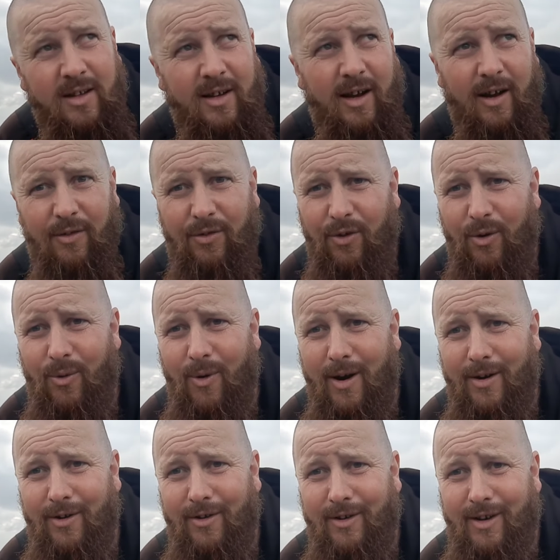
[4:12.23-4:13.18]
I thought
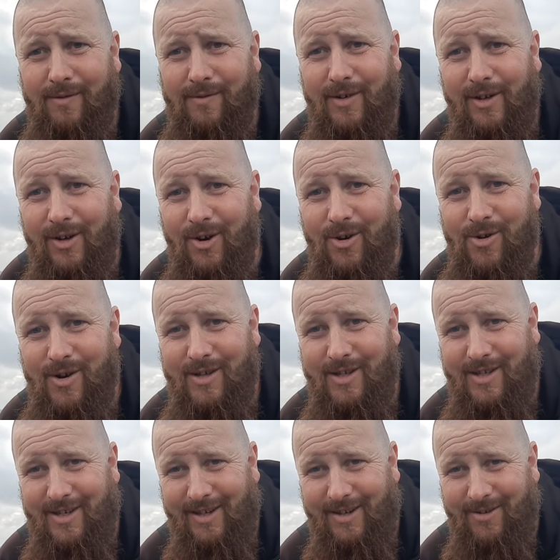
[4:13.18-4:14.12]
why not give it a go and
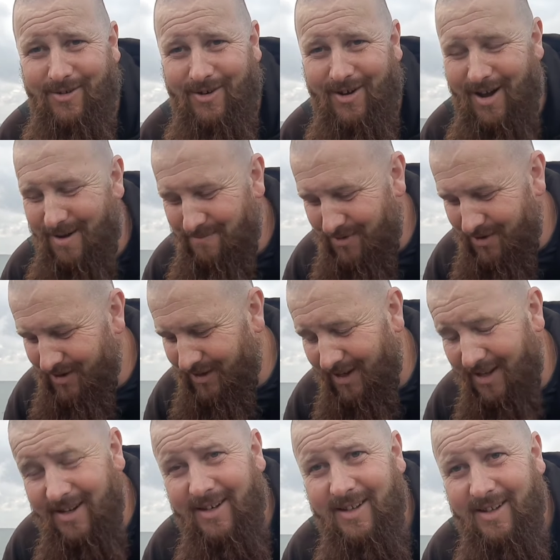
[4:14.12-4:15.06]
see what happens,
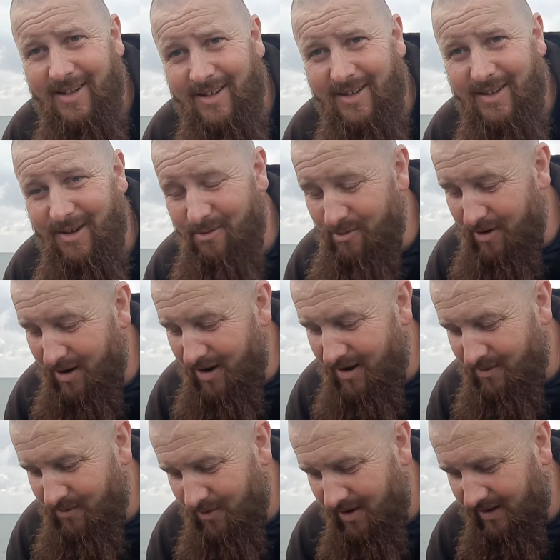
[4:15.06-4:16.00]
and there we
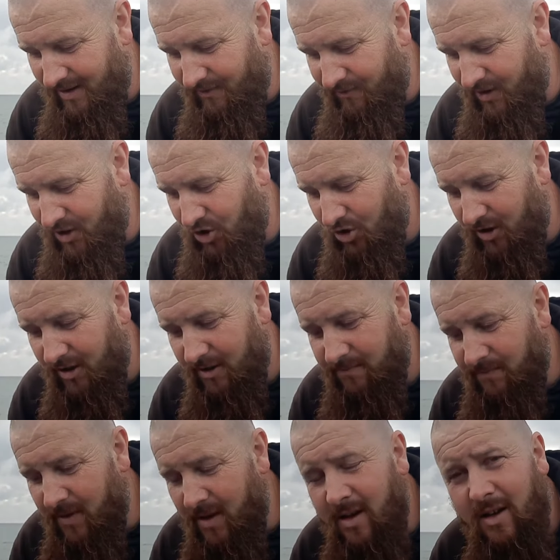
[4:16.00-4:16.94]
are, we had a fish on it.
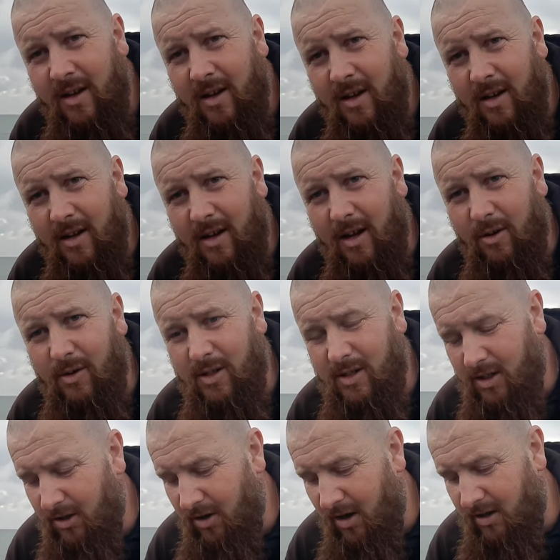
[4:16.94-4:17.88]
Now
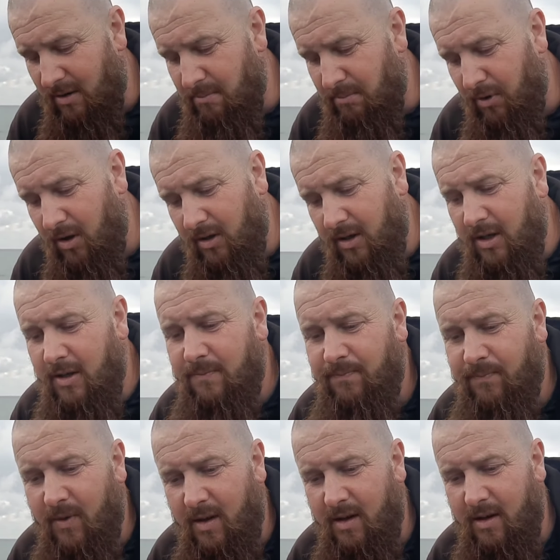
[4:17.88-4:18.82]
it's a cracking plug,
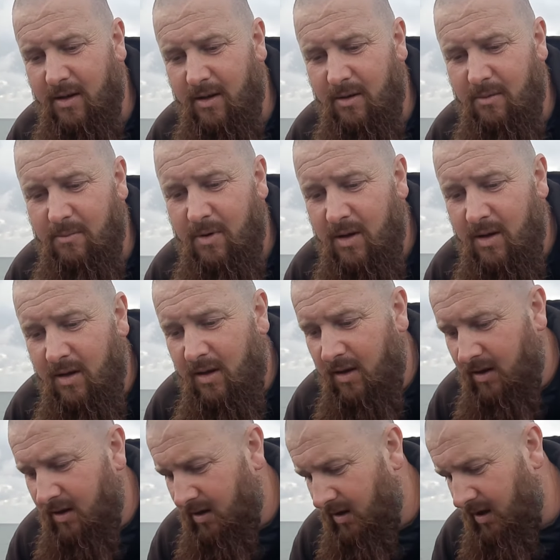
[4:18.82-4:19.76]

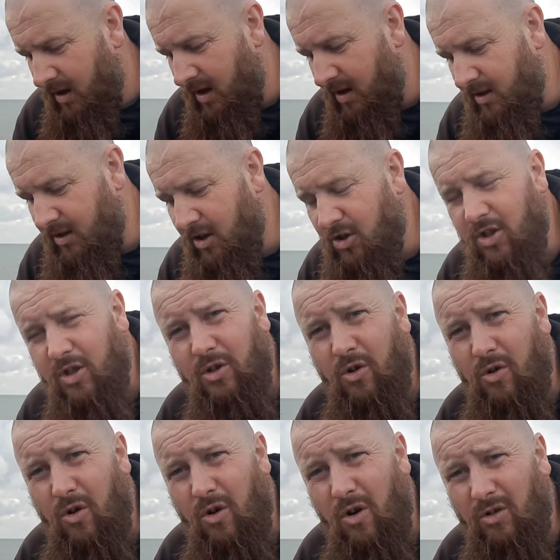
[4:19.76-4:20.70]
it doesn't
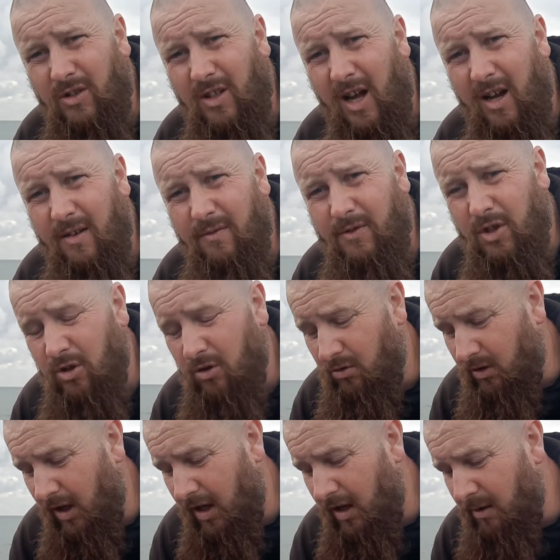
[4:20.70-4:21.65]
dive too
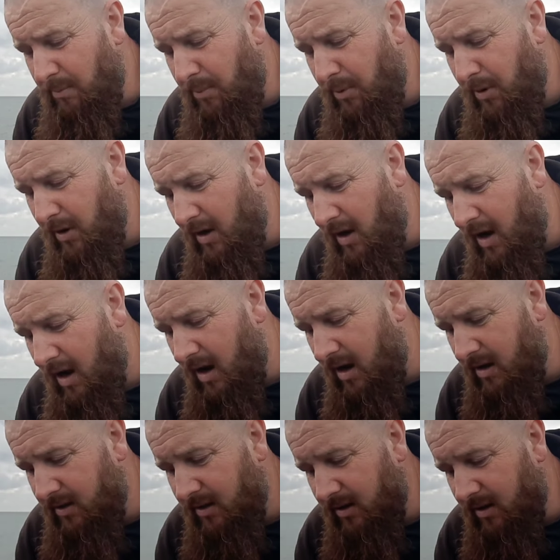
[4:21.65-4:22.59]
deep,
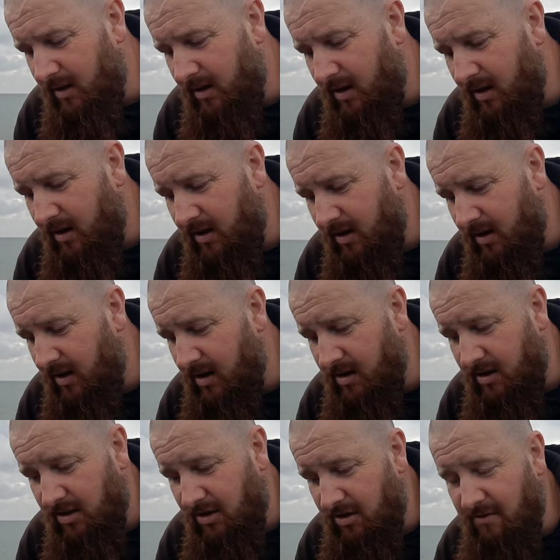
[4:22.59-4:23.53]
and
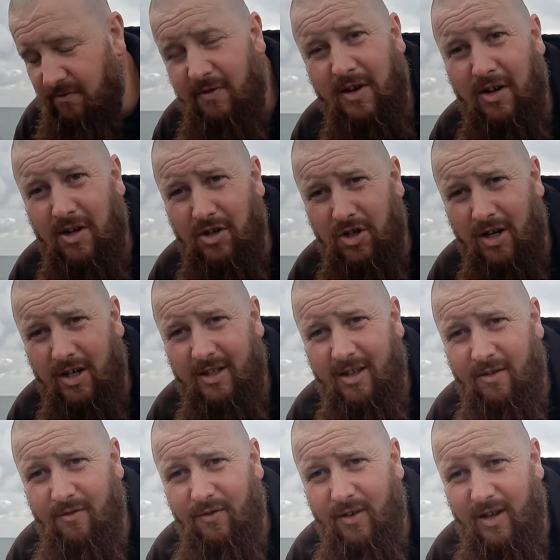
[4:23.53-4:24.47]
it's very
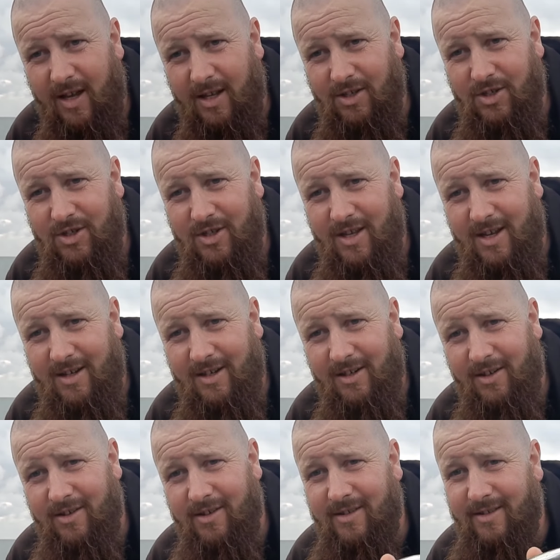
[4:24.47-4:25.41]
attractive, catches the
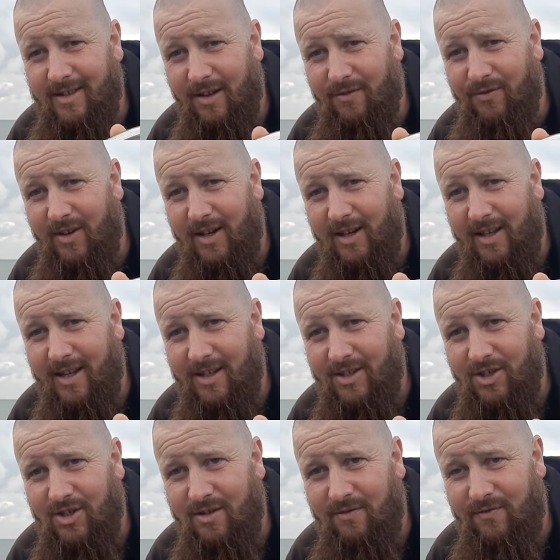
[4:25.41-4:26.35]
angler, definitely
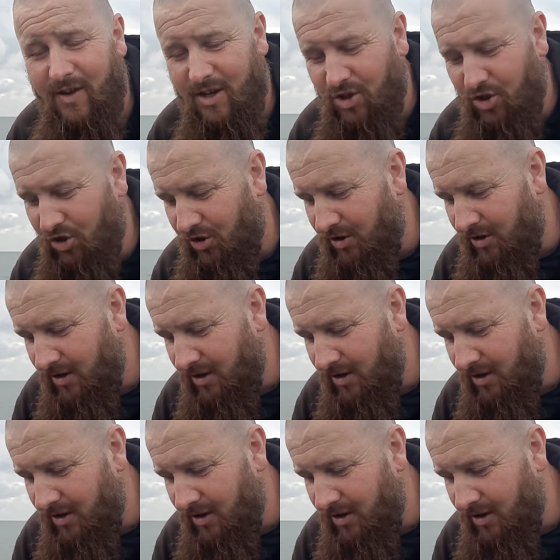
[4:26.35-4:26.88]
catches the fish.